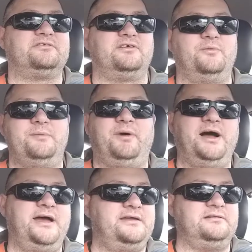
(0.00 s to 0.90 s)
So we
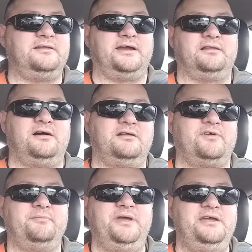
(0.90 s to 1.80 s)
buy like a lot of
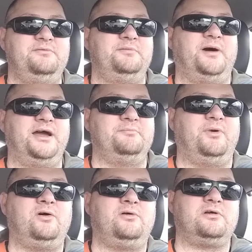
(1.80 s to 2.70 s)
our meat. We buy in
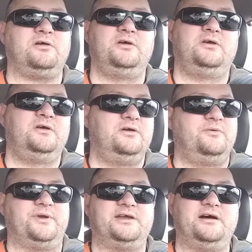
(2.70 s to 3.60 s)
bulk.
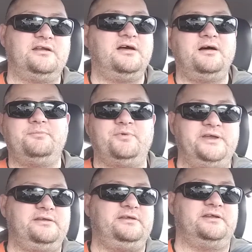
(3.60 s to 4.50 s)
We cut it up.
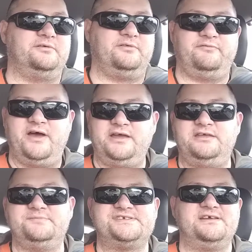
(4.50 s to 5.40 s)
We
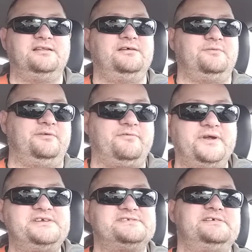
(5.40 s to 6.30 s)
vacuum seal it. We
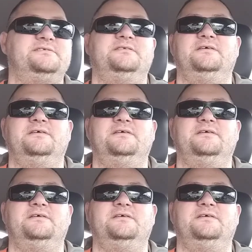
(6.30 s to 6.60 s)
freeze it.